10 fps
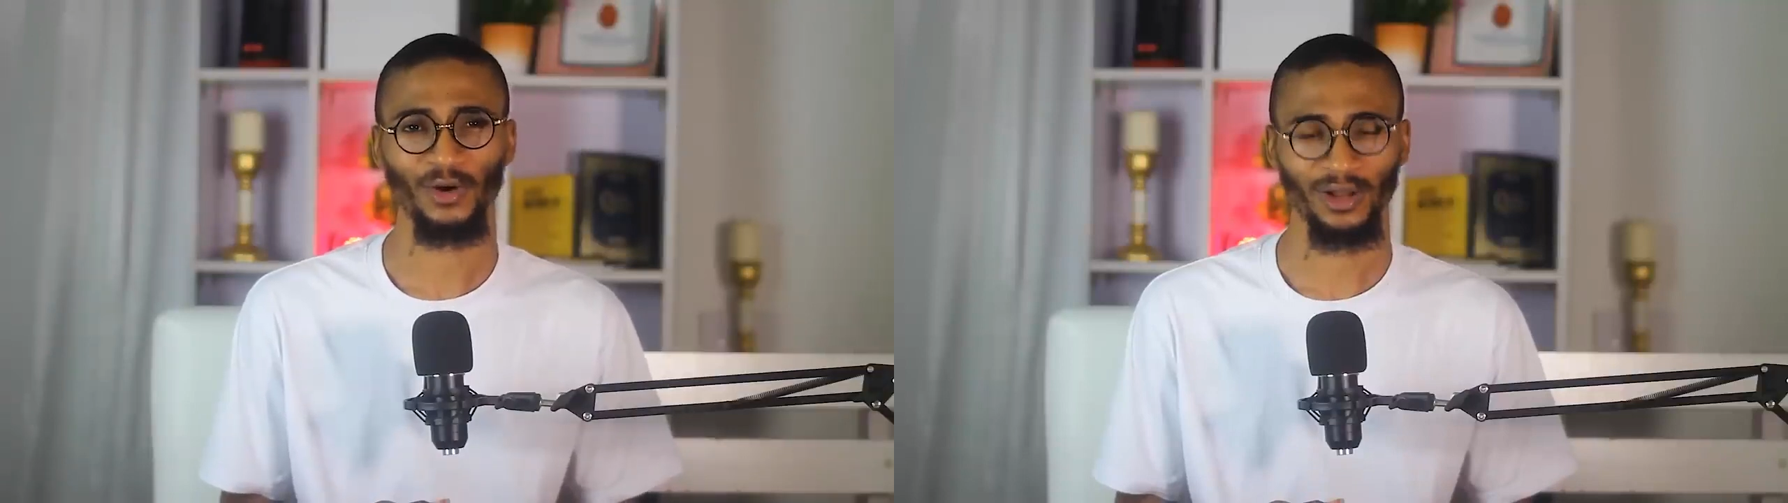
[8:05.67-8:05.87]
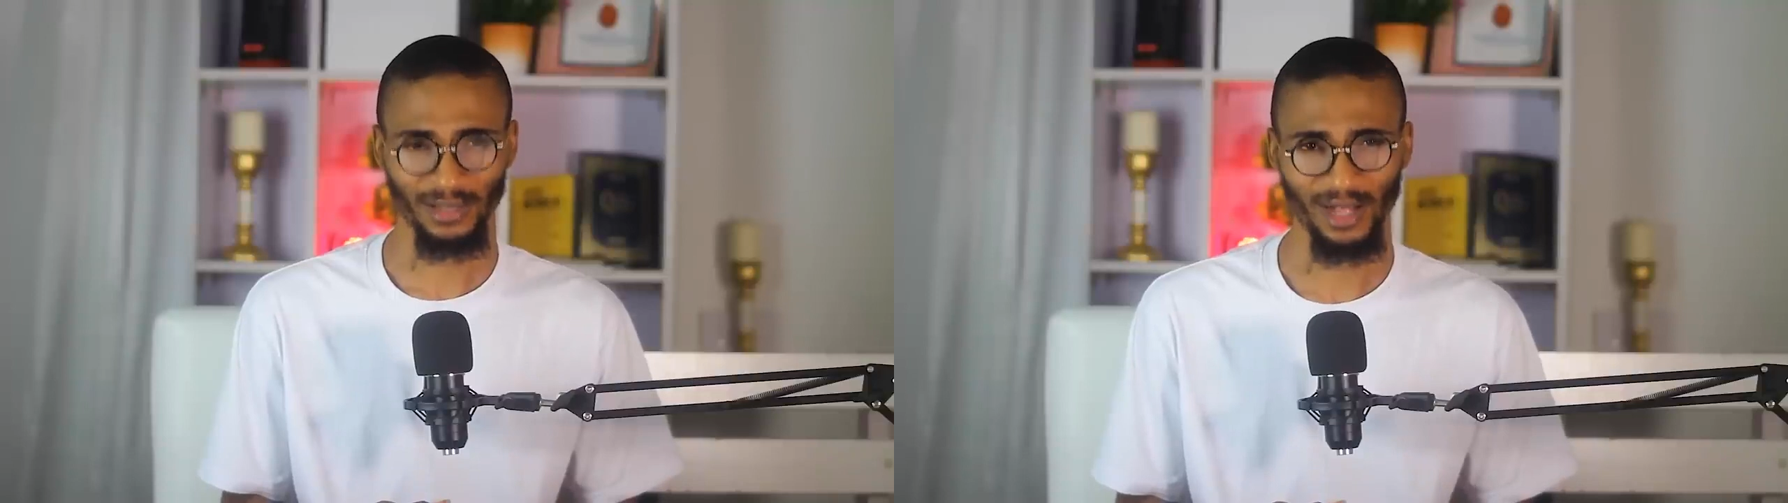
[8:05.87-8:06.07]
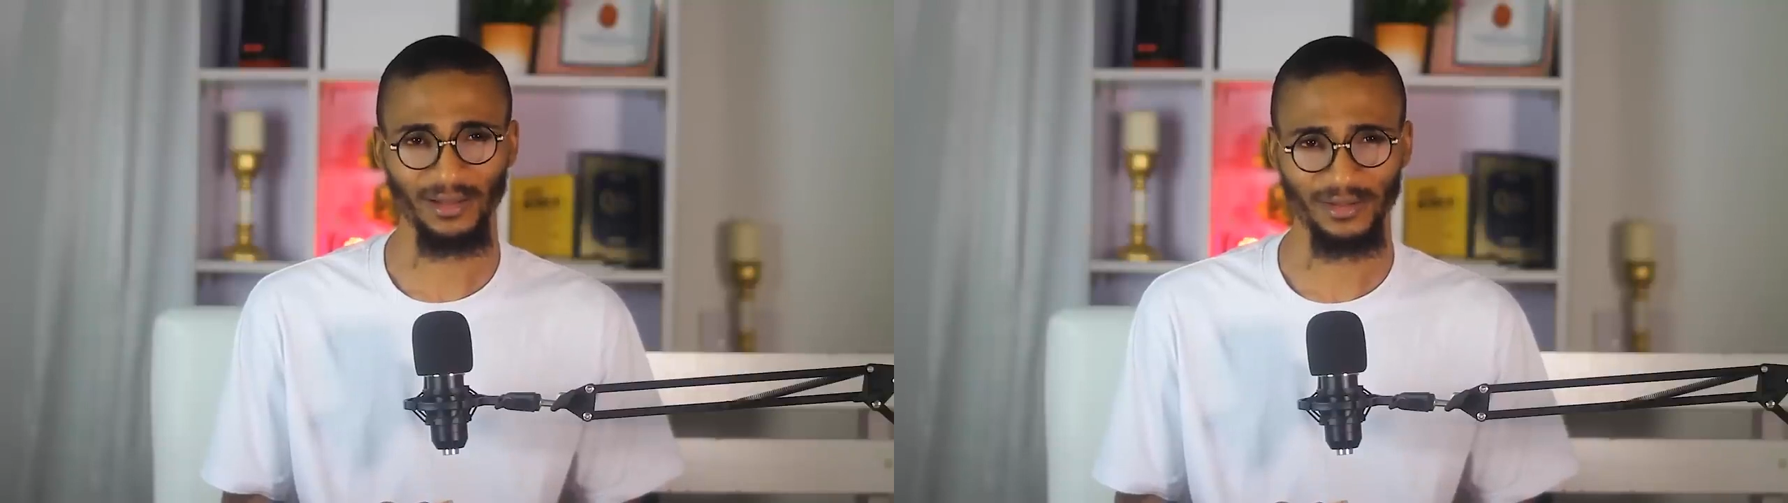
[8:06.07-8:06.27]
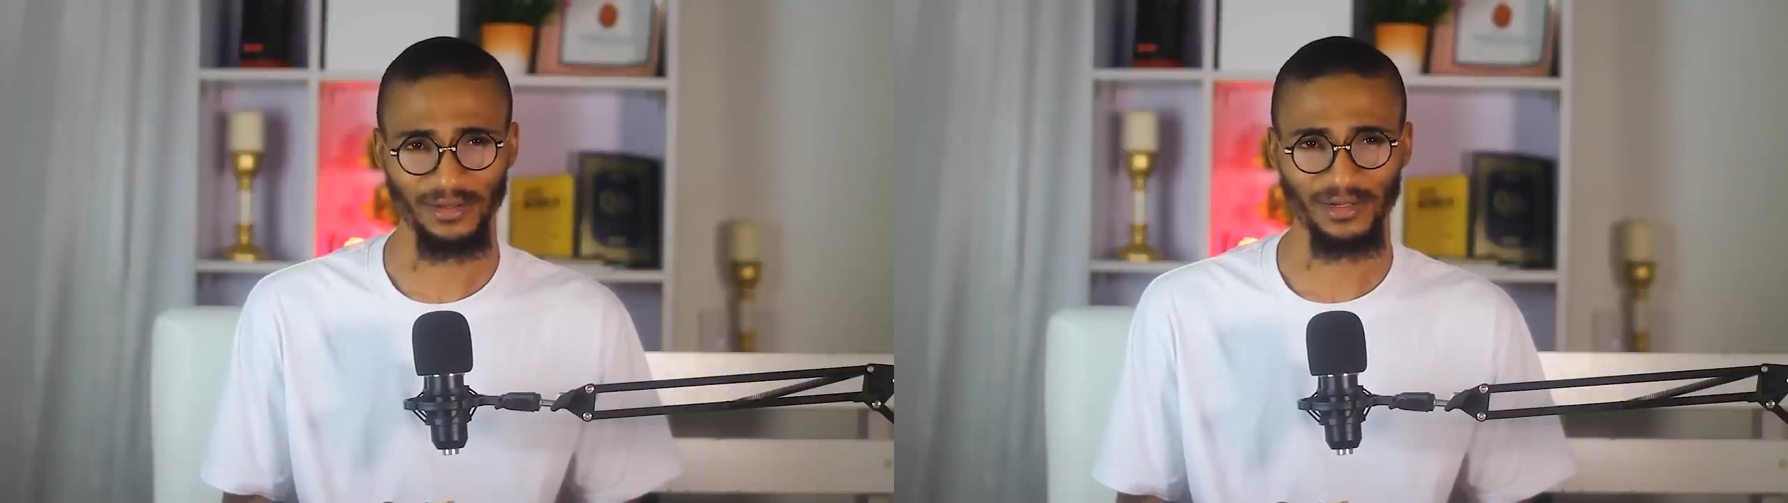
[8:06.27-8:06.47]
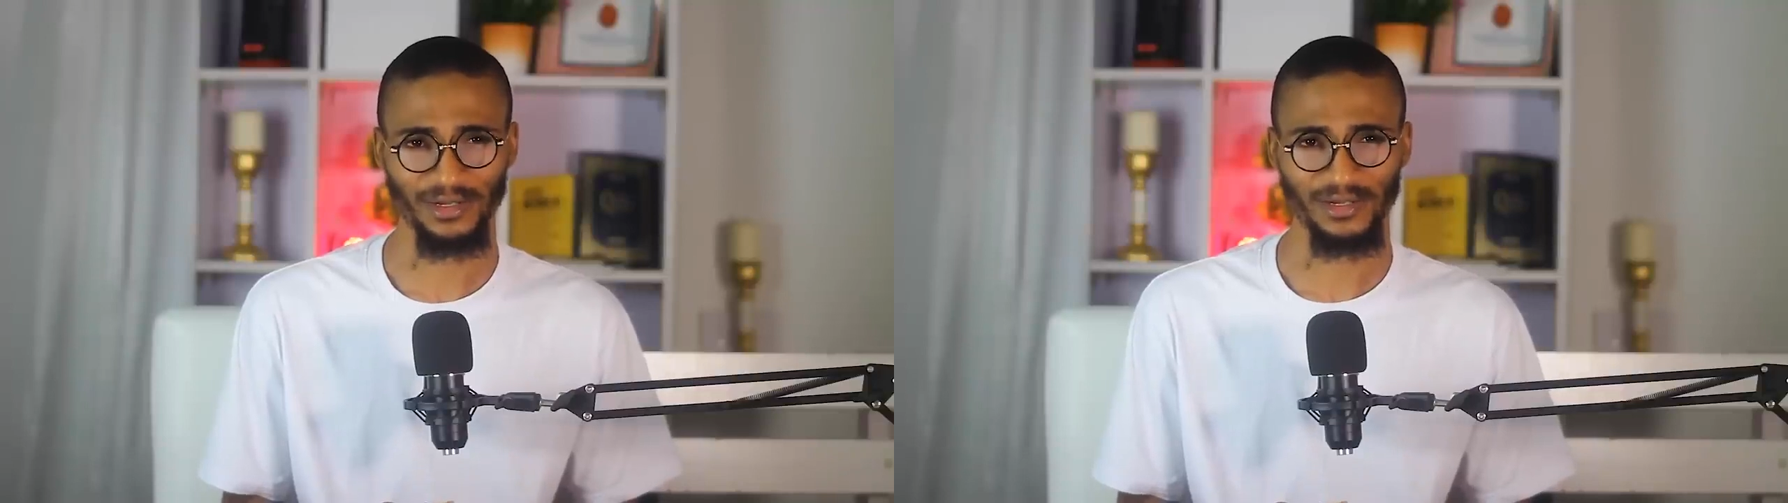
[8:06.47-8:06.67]
on
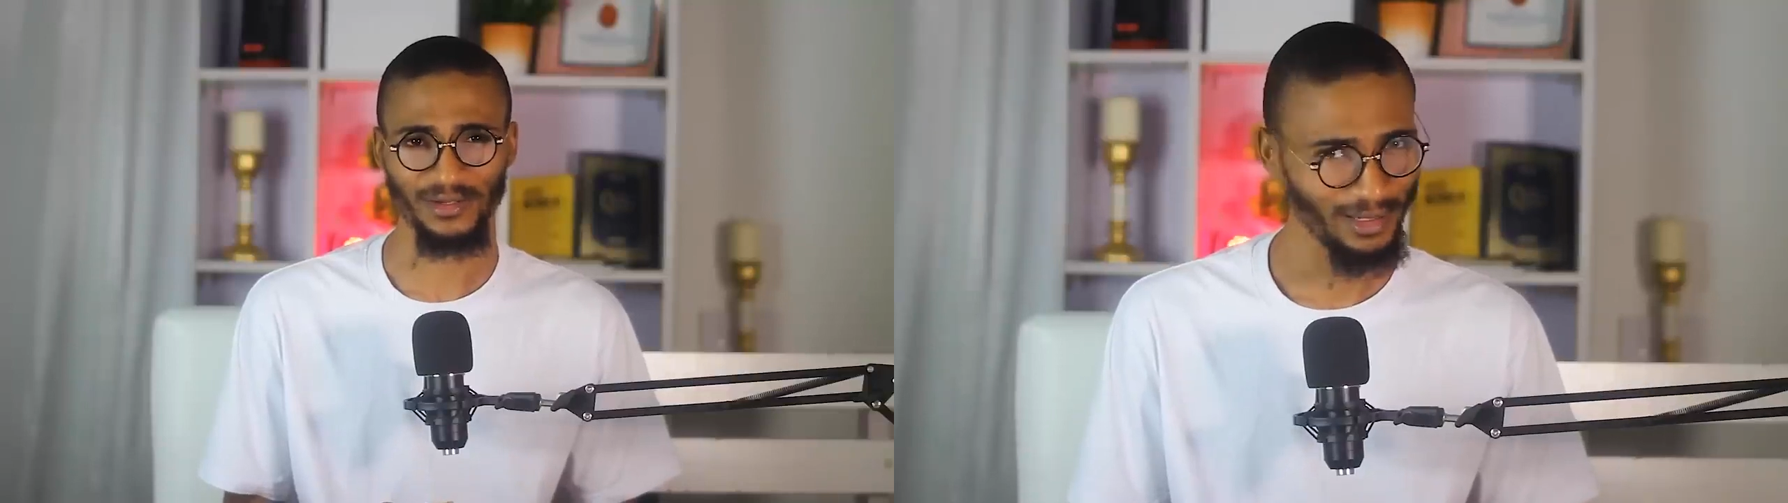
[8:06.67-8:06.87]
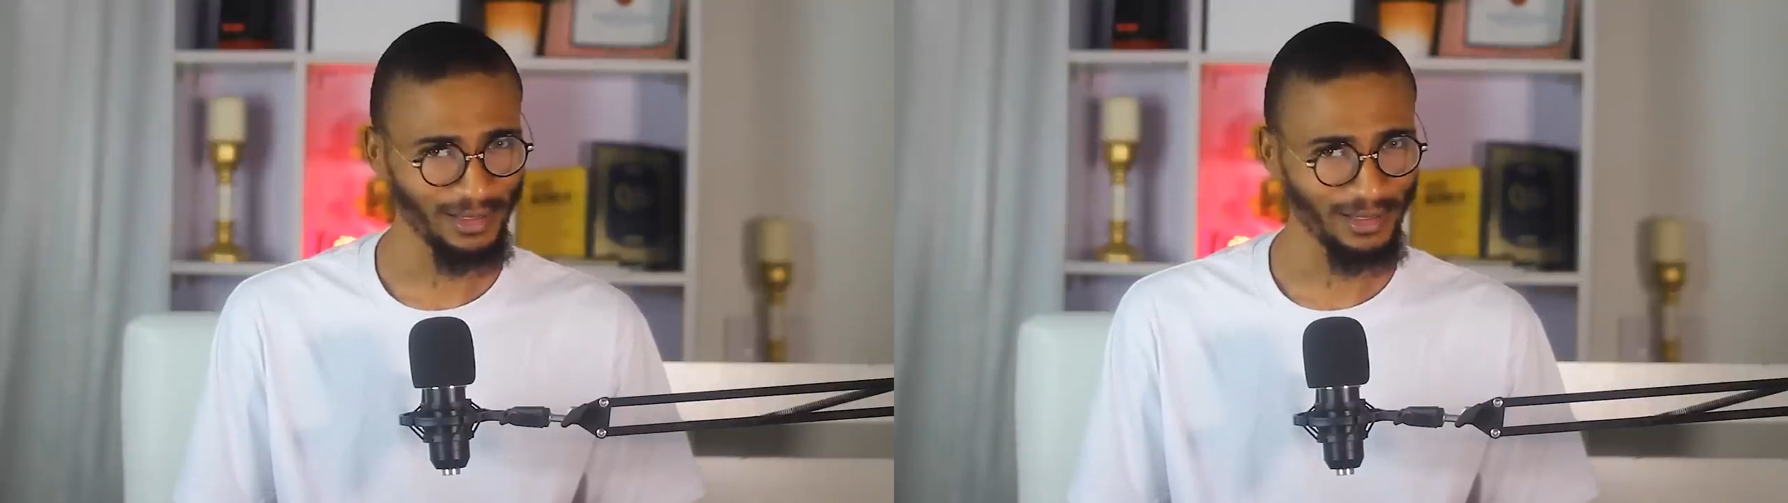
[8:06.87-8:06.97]
others.